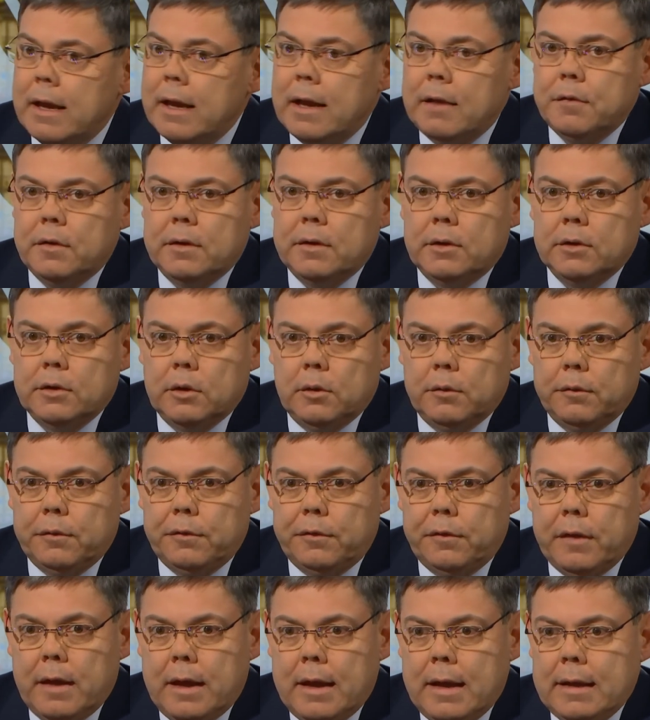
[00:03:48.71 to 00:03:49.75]
We have a lot
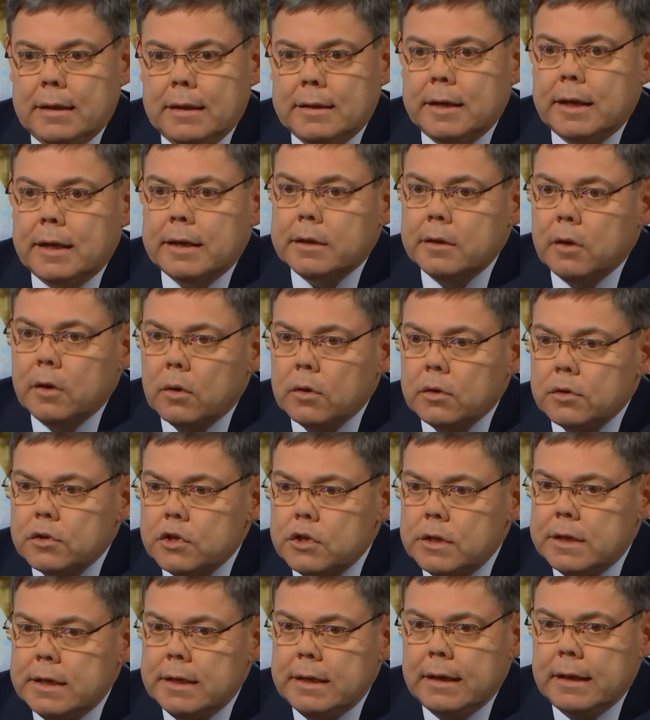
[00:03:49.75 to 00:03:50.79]
of
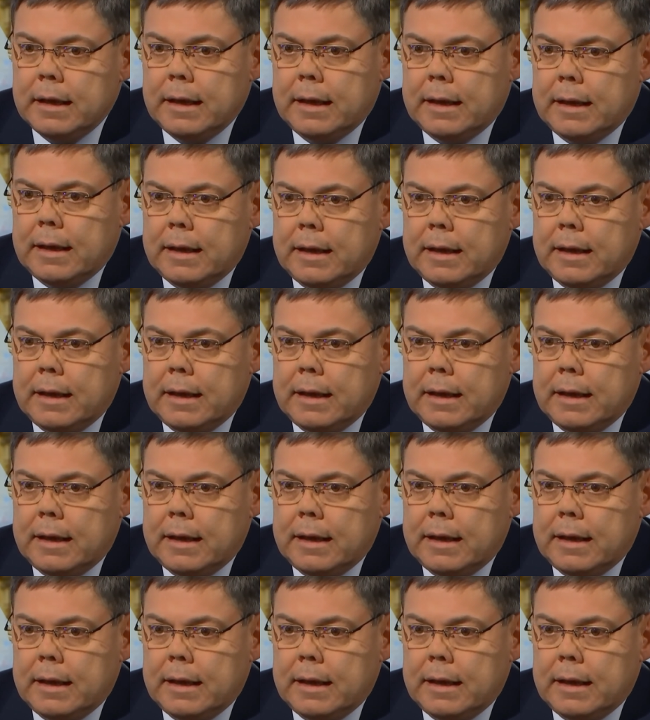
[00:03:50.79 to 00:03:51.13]
technology